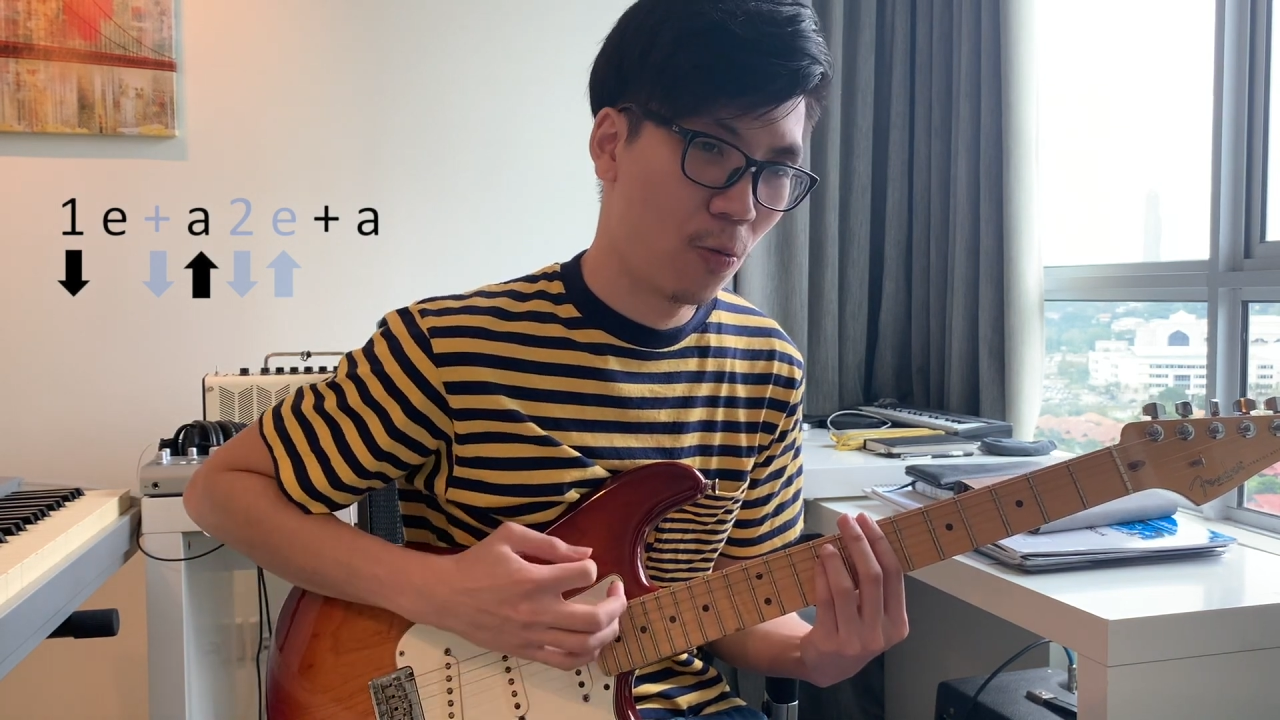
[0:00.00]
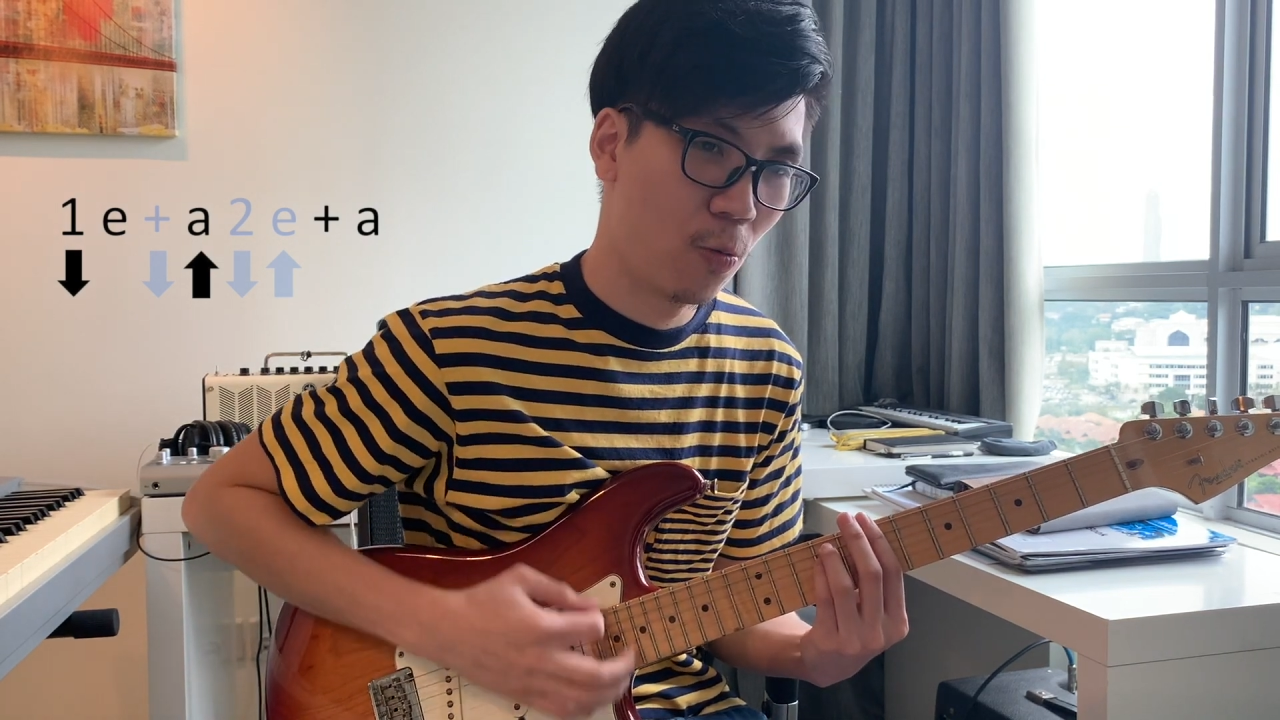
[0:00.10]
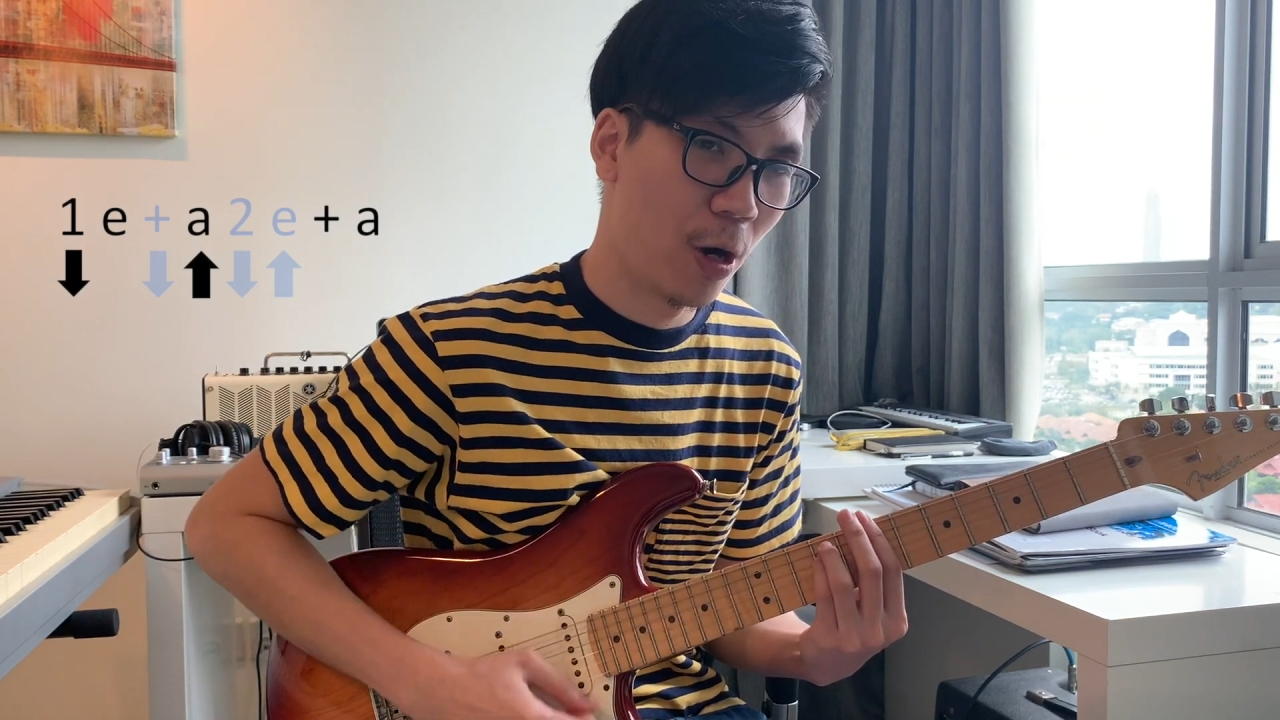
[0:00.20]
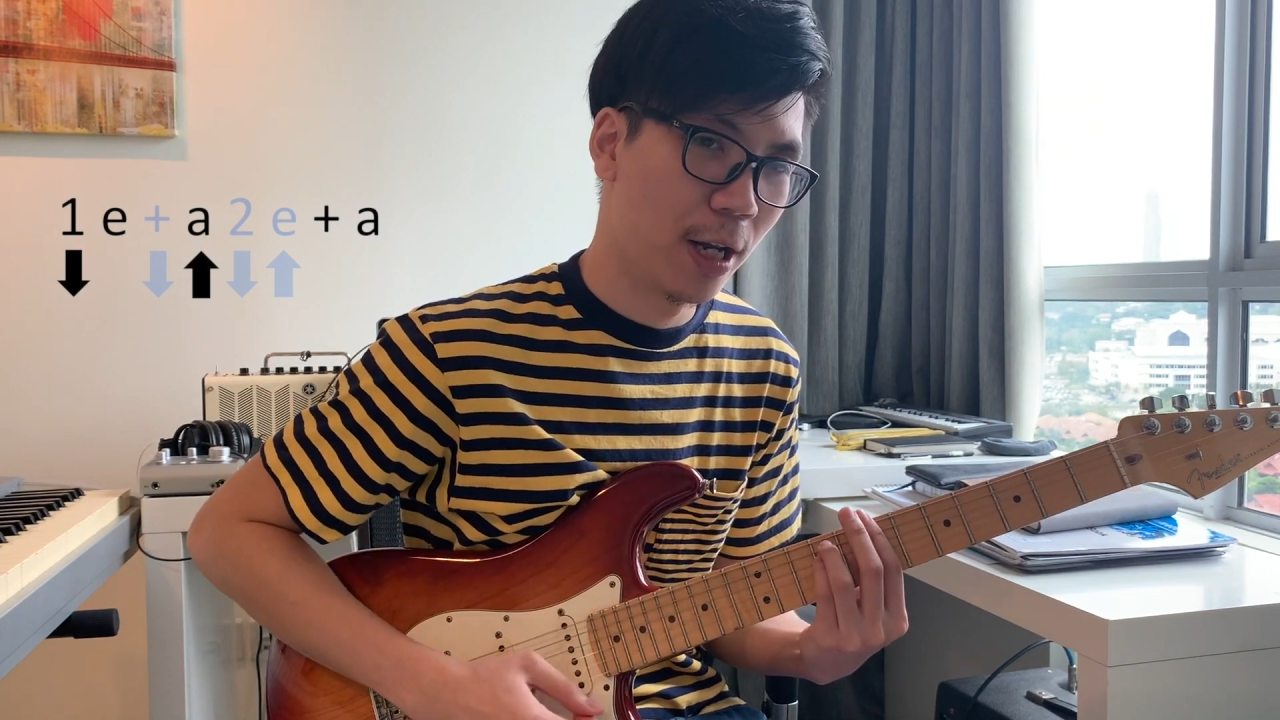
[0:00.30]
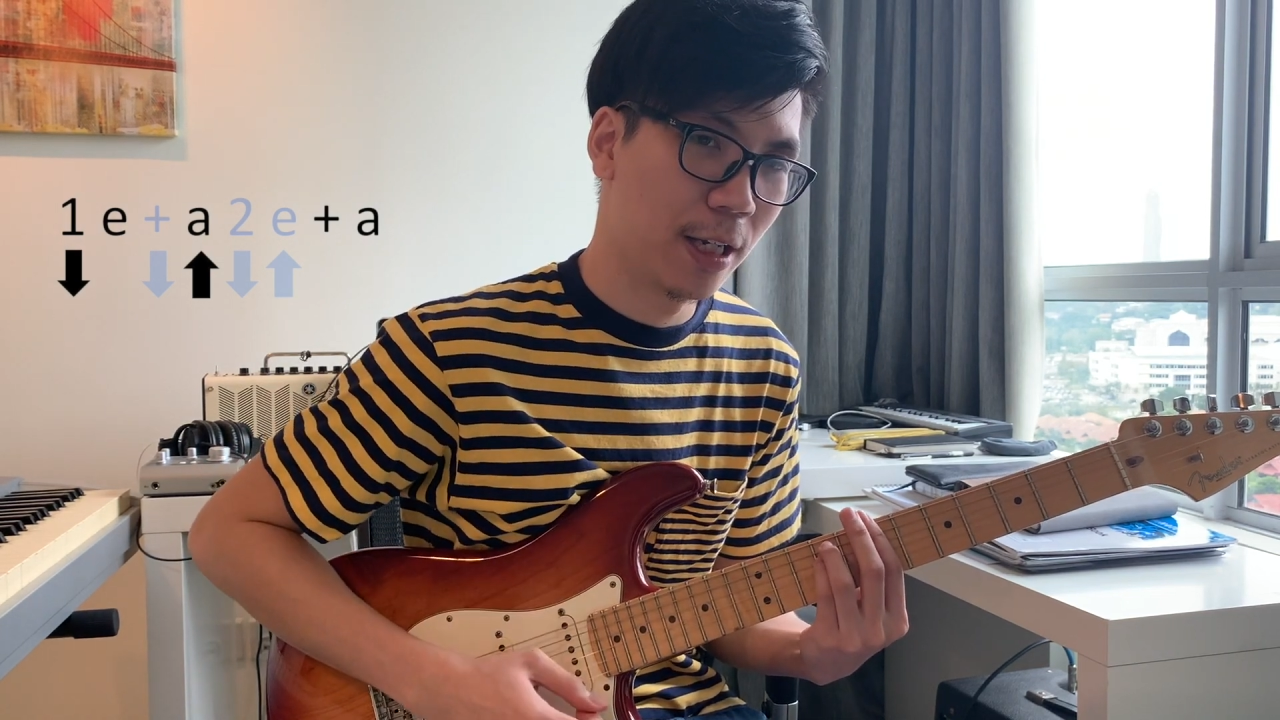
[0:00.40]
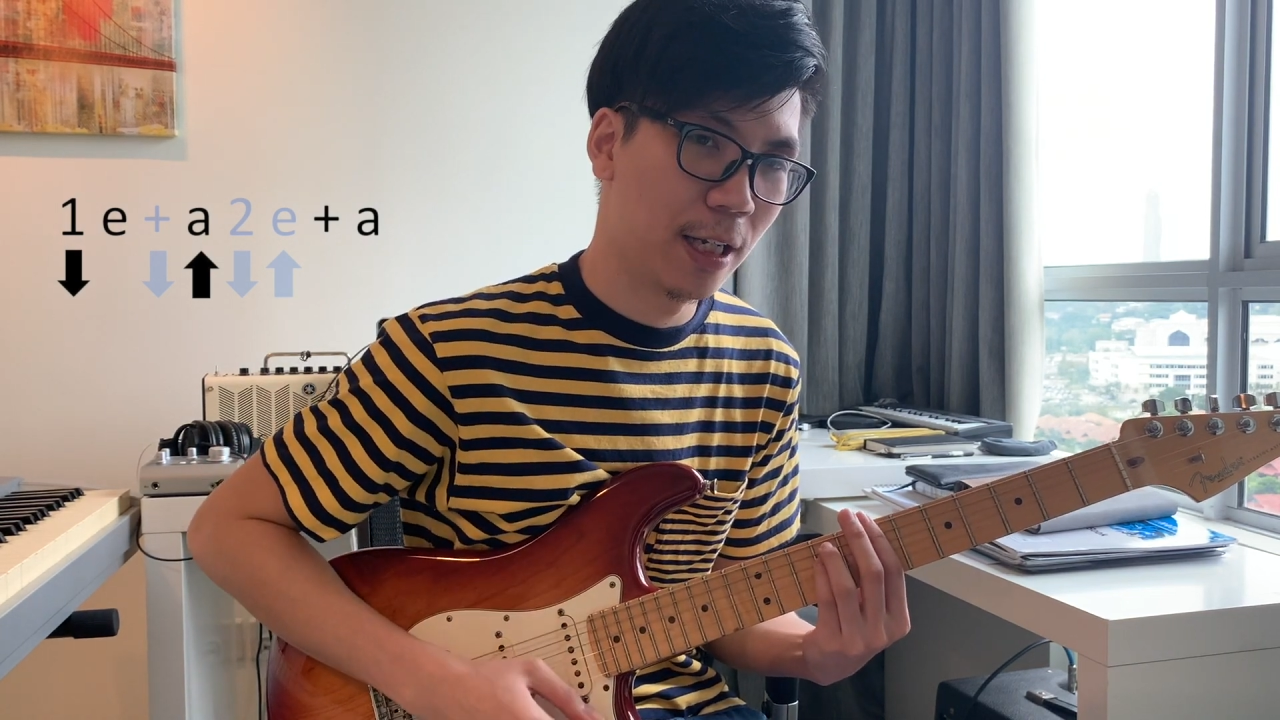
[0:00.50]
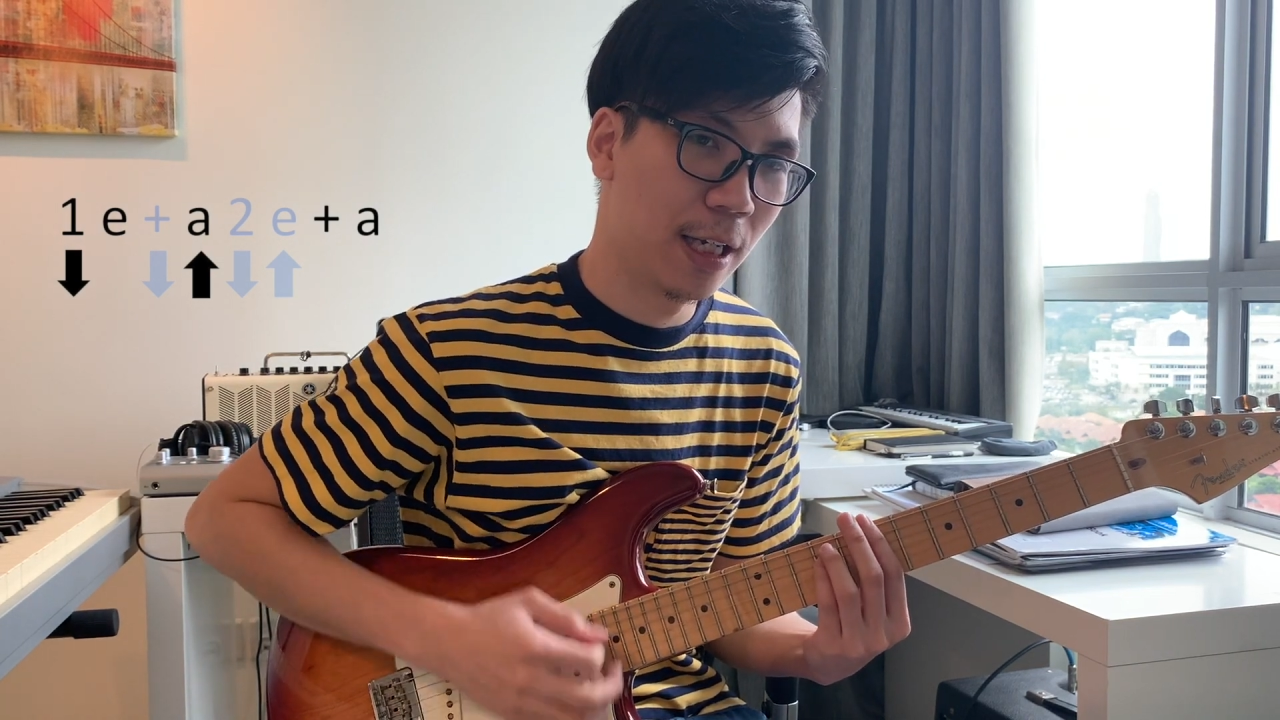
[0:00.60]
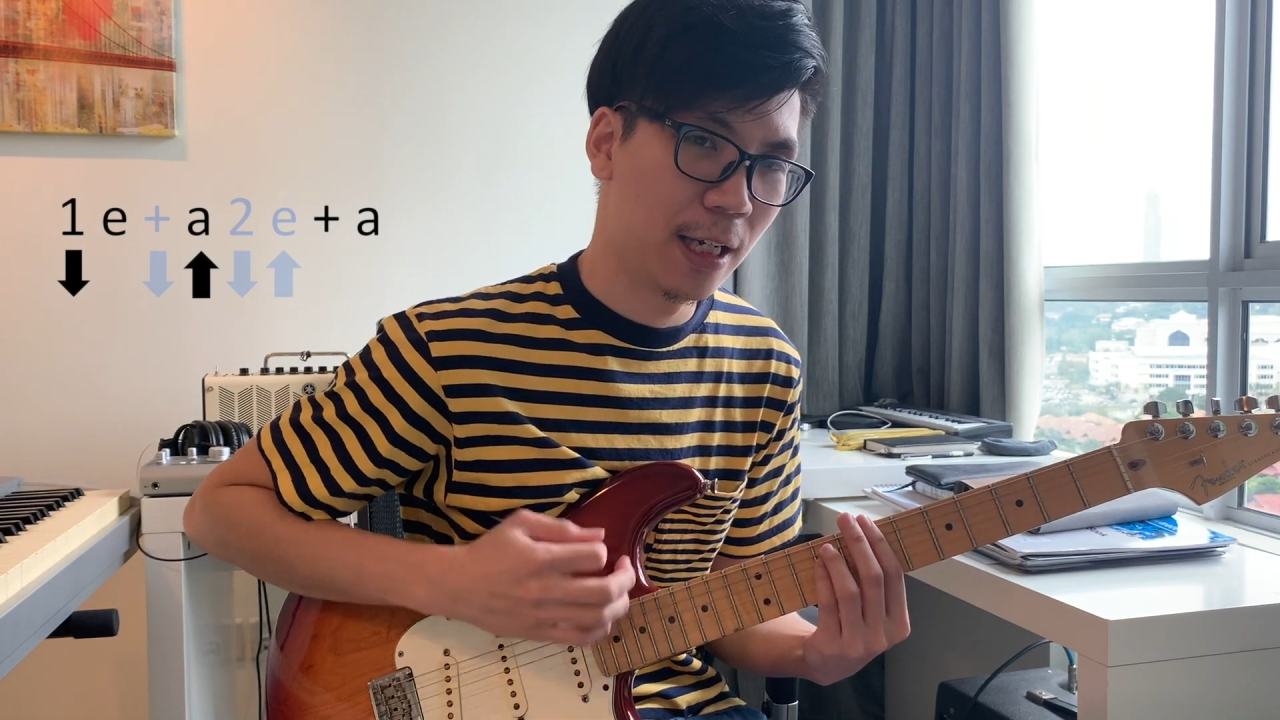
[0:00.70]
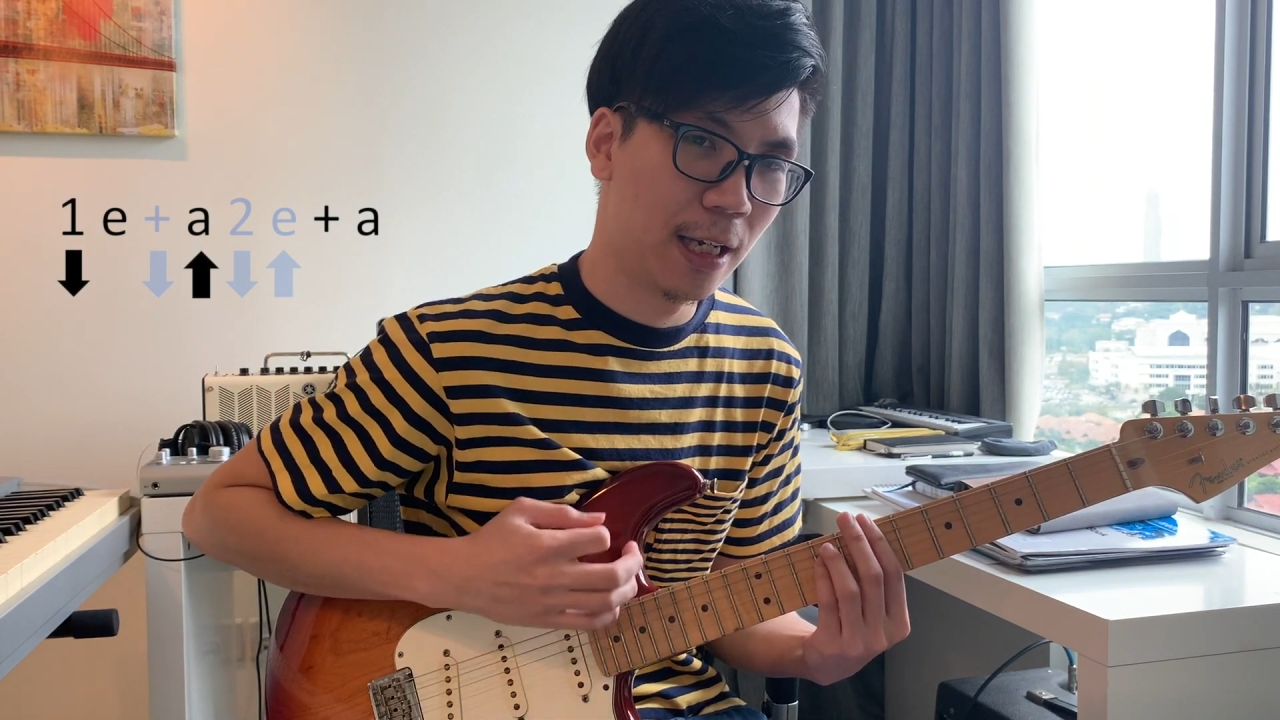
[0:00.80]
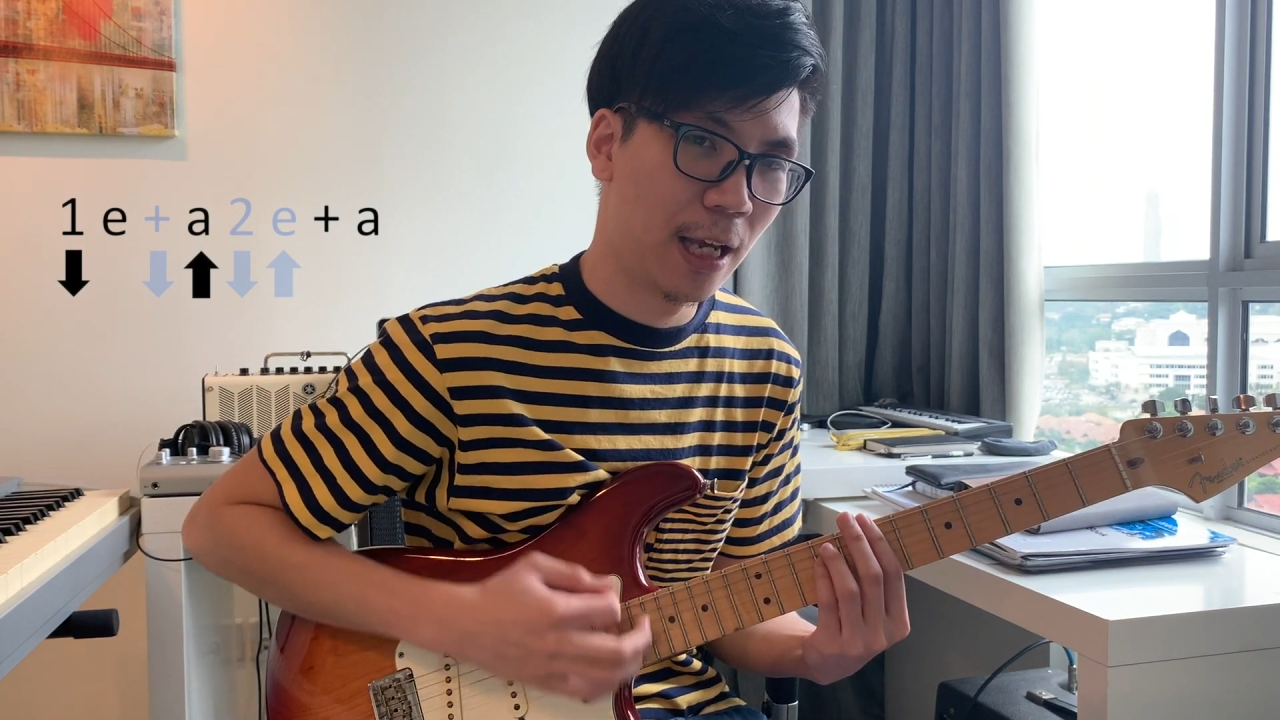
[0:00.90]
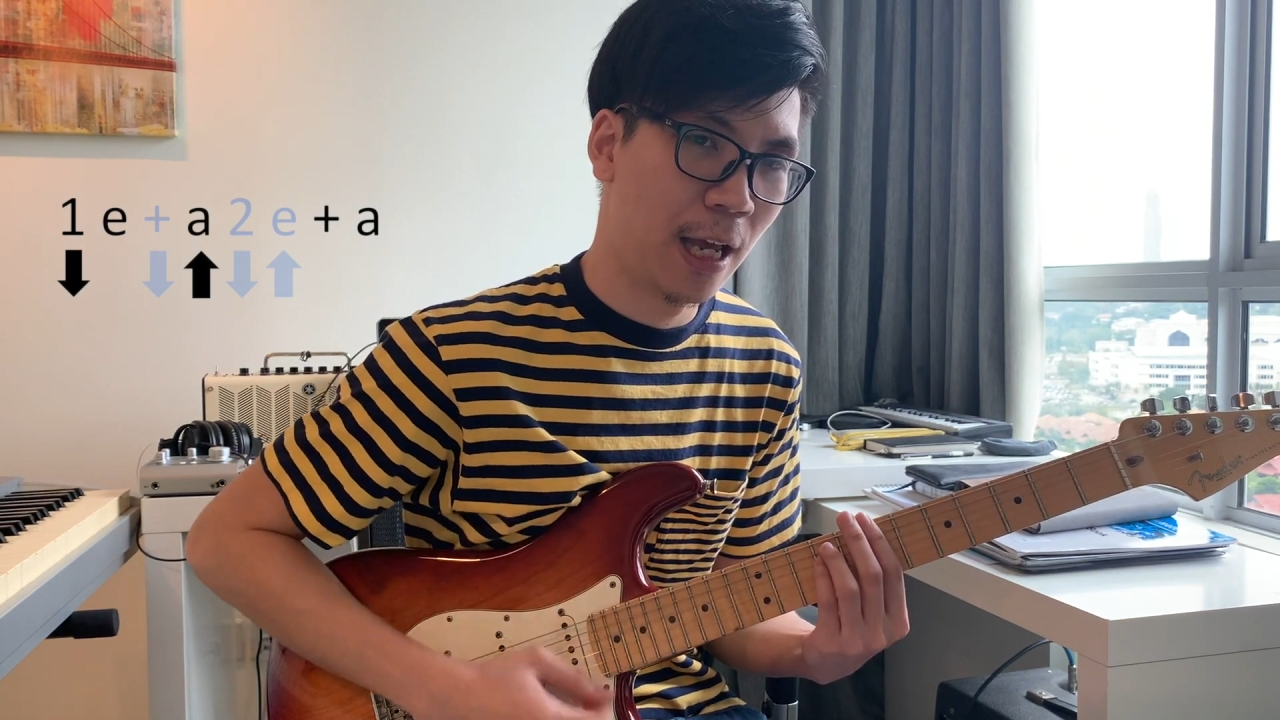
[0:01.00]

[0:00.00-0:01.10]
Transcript: 1 E